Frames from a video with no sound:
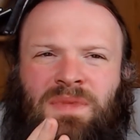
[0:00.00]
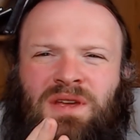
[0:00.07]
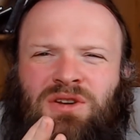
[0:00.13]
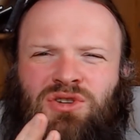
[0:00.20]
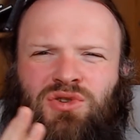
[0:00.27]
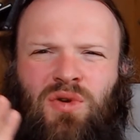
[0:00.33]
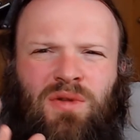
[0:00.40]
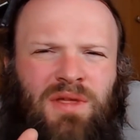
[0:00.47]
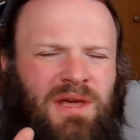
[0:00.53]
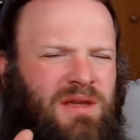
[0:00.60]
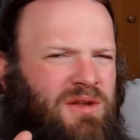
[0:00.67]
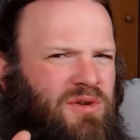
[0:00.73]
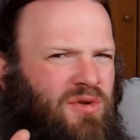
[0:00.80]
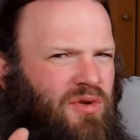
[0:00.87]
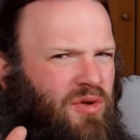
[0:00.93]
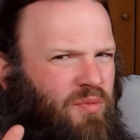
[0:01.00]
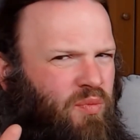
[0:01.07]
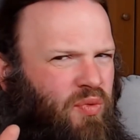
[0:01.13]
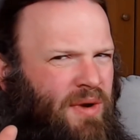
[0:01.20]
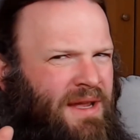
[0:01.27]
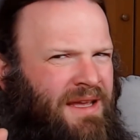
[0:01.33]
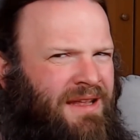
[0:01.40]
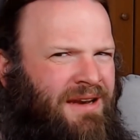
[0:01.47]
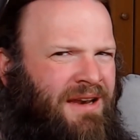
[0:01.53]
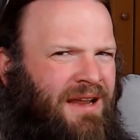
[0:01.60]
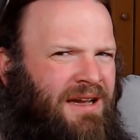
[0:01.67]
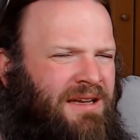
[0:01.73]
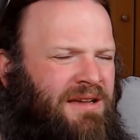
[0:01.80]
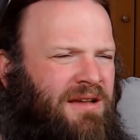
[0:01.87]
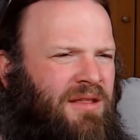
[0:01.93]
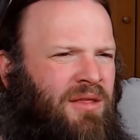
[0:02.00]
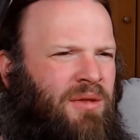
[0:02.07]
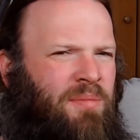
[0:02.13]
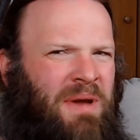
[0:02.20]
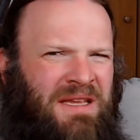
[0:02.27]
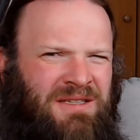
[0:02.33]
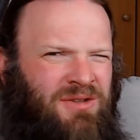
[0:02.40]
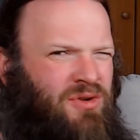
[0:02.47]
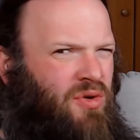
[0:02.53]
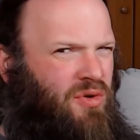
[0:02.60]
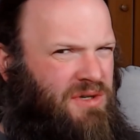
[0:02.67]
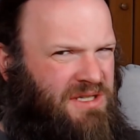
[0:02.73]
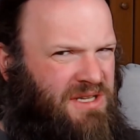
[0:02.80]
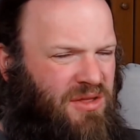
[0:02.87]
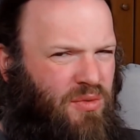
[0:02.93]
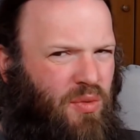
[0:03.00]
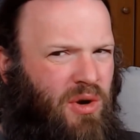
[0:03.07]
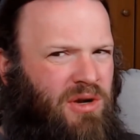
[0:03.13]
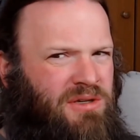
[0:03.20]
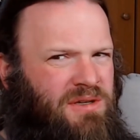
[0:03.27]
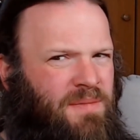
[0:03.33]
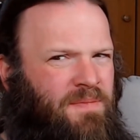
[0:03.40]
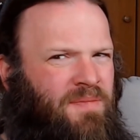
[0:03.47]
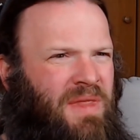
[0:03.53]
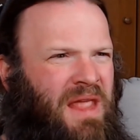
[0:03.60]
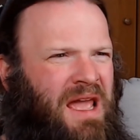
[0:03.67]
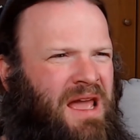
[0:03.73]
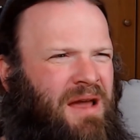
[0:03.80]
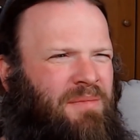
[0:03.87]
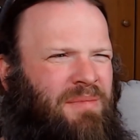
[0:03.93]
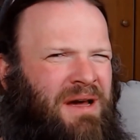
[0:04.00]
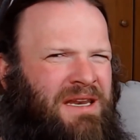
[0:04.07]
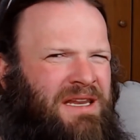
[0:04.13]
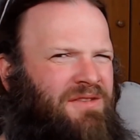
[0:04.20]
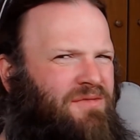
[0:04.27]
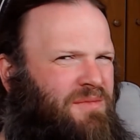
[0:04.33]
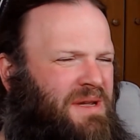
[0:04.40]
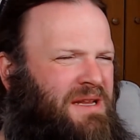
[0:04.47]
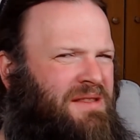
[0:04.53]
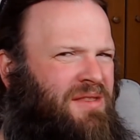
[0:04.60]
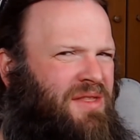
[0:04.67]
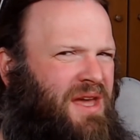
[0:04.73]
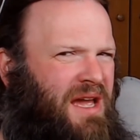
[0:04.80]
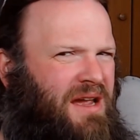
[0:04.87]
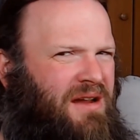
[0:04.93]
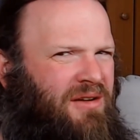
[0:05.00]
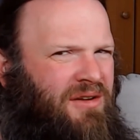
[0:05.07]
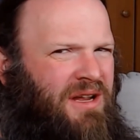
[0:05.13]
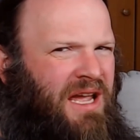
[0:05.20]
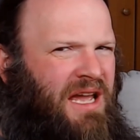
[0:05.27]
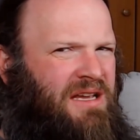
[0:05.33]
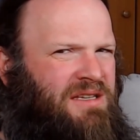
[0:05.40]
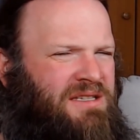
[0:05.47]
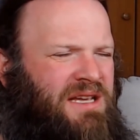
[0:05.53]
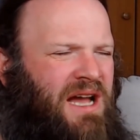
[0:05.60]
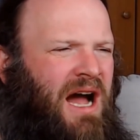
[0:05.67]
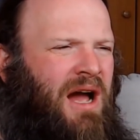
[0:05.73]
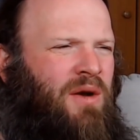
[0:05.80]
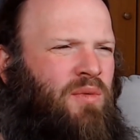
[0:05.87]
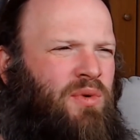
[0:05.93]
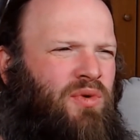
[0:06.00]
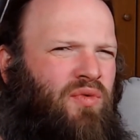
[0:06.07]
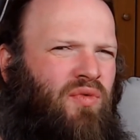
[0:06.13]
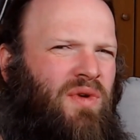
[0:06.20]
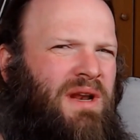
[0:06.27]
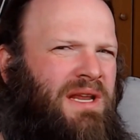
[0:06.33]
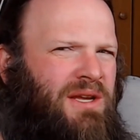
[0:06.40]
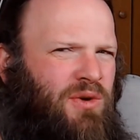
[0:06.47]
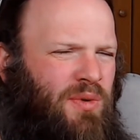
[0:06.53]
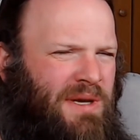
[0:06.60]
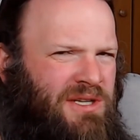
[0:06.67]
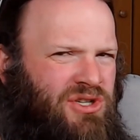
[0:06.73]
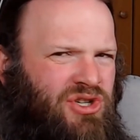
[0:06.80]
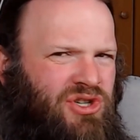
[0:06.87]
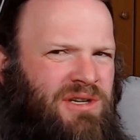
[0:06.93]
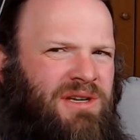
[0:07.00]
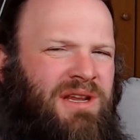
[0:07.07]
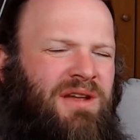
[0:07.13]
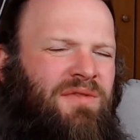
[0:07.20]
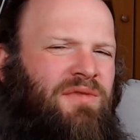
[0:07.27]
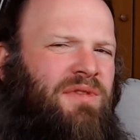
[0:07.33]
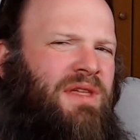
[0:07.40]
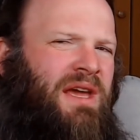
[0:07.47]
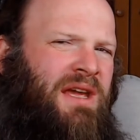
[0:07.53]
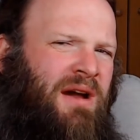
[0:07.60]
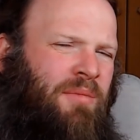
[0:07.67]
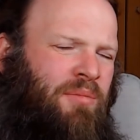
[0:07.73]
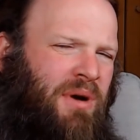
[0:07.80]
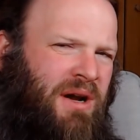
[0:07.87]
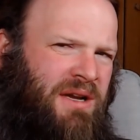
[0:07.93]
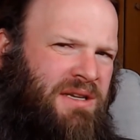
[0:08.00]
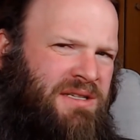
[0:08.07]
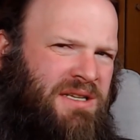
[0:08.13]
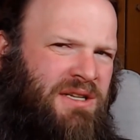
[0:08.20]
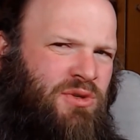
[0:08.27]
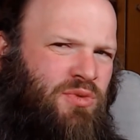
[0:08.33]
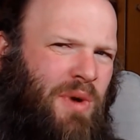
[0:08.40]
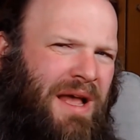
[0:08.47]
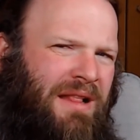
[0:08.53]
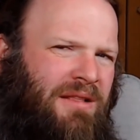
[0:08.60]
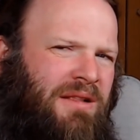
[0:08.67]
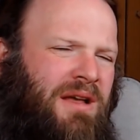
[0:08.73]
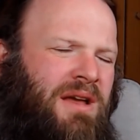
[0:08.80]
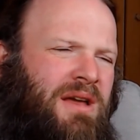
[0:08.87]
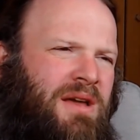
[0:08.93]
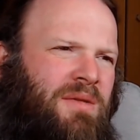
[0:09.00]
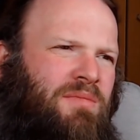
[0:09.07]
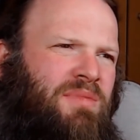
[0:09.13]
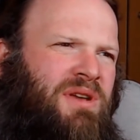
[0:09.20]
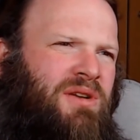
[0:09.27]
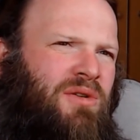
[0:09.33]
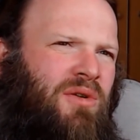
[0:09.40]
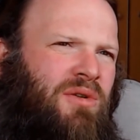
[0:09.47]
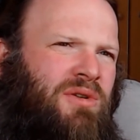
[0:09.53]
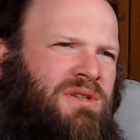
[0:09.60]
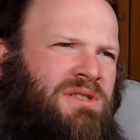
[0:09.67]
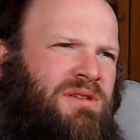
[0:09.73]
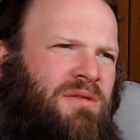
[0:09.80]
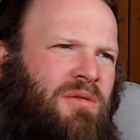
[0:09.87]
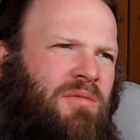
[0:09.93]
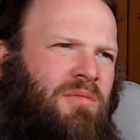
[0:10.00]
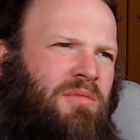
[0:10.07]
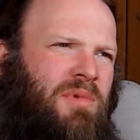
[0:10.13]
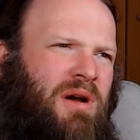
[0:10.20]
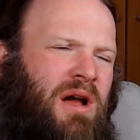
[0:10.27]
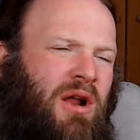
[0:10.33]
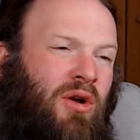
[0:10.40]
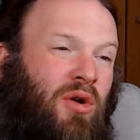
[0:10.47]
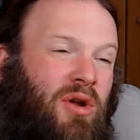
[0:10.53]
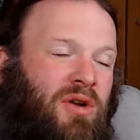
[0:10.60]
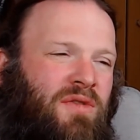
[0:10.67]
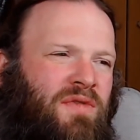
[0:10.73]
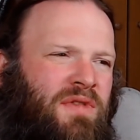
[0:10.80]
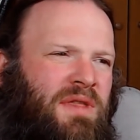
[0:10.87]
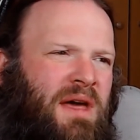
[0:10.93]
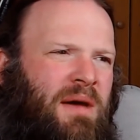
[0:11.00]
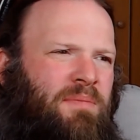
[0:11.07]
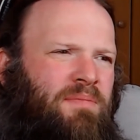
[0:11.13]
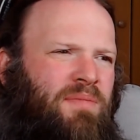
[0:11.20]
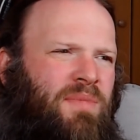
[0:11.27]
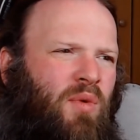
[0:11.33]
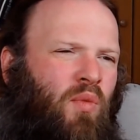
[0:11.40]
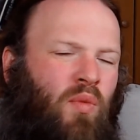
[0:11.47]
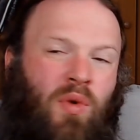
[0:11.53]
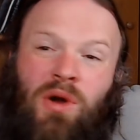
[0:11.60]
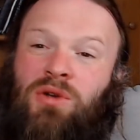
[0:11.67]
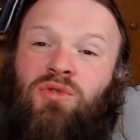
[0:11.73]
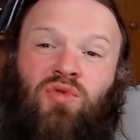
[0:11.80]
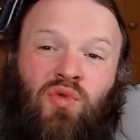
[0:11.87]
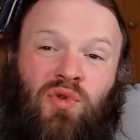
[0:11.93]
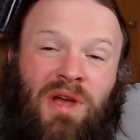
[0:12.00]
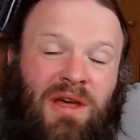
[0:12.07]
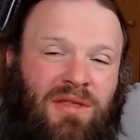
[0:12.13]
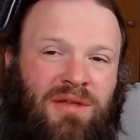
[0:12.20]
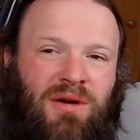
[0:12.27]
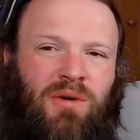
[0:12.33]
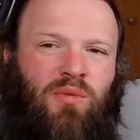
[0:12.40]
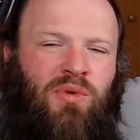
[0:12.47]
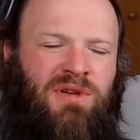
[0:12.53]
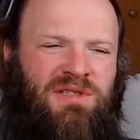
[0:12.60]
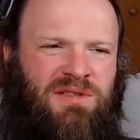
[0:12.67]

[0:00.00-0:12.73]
Sure, that you could bring in, like, the best cooks in the world. But even in their case, I would really question if they are biased as well. Because a lot of them work together with